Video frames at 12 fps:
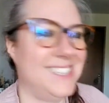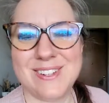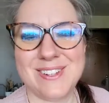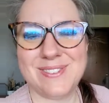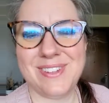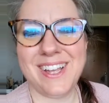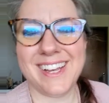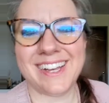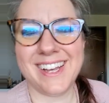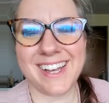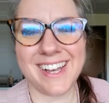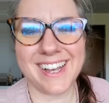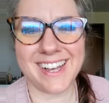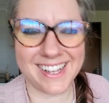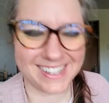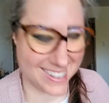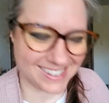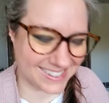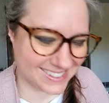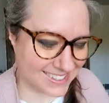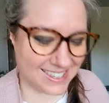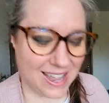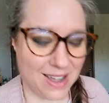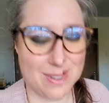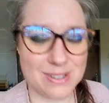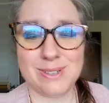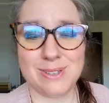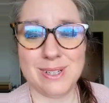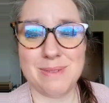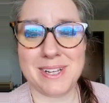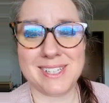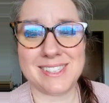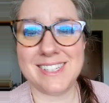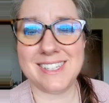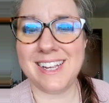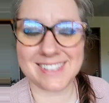me, that was a really big sneeze.